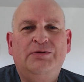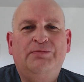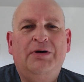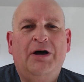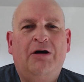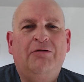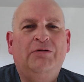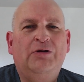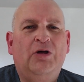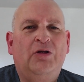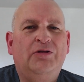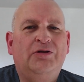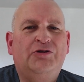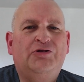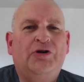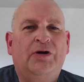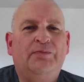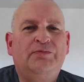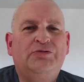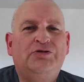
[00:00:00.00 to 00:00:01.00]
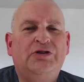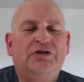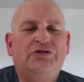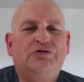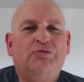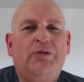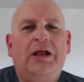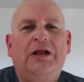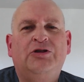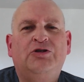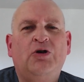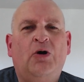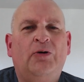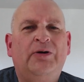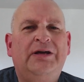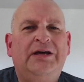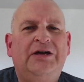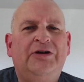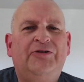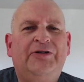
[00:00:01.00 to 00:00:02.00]
Powell on the drums as well. Don
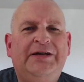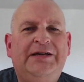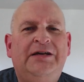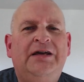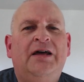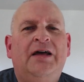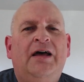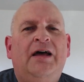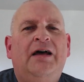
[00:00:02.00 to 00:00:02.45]
Airey.